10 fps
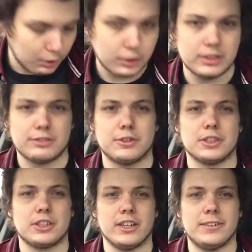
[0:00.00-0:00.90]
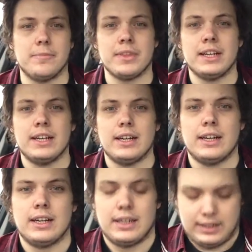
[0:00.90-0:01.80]
this fucker's gone out.
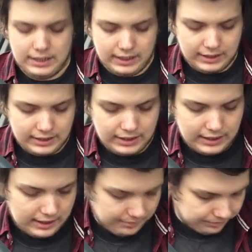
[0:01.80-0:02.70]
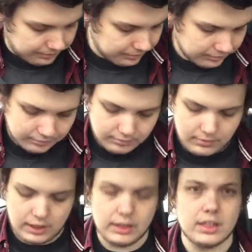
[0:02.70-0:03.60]
And,
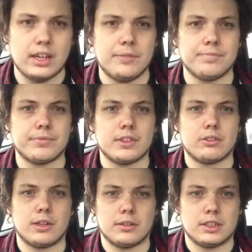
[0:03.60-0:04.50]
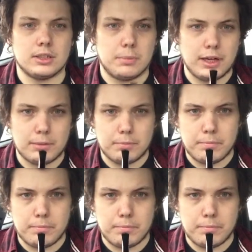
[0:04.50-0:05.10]
yeah, great little pipe.